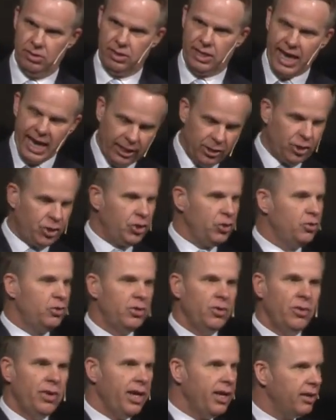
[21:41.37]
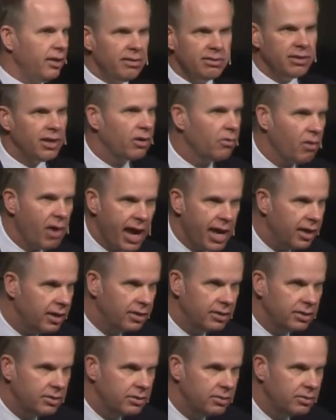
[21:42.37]
Can't you do anything right?
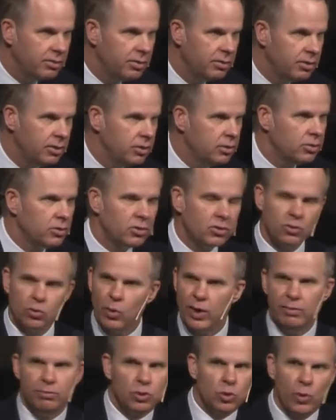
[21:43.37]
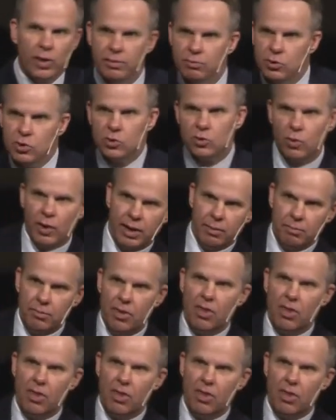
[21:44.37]
Sweep, sweep, sweep.